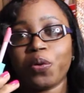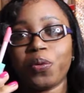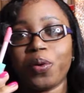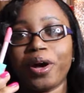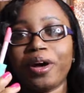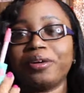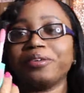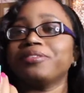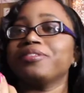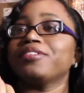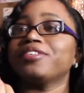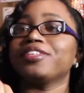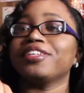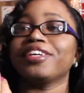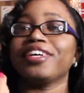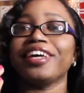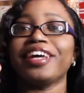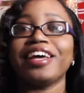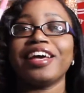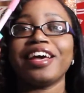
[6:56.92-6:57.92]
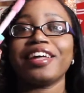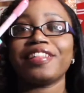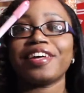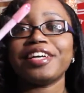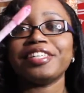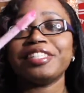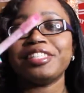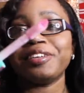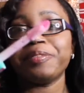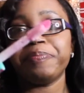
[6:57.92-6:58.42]
Wow,
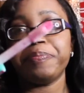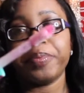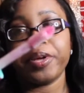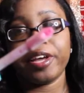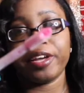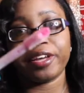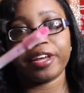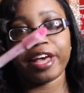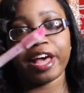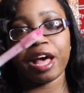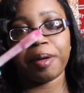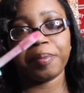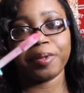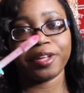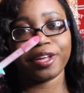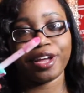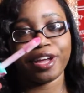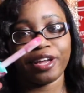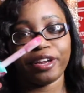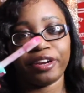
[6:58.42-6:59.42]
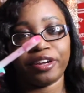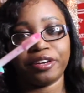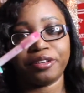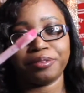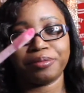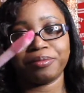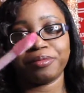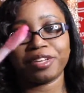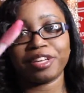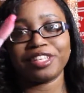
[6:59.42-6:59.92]
that's a big applicator.
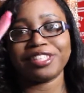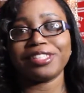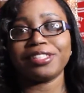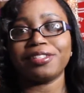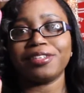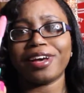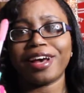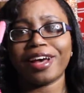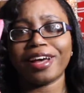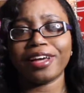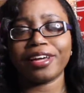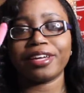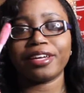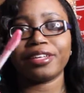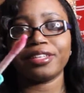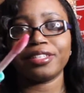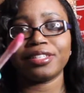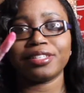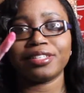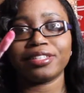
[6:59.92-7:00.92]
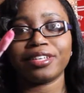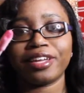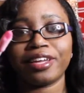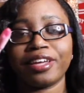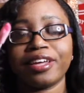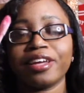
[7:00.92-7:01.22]
It's nice.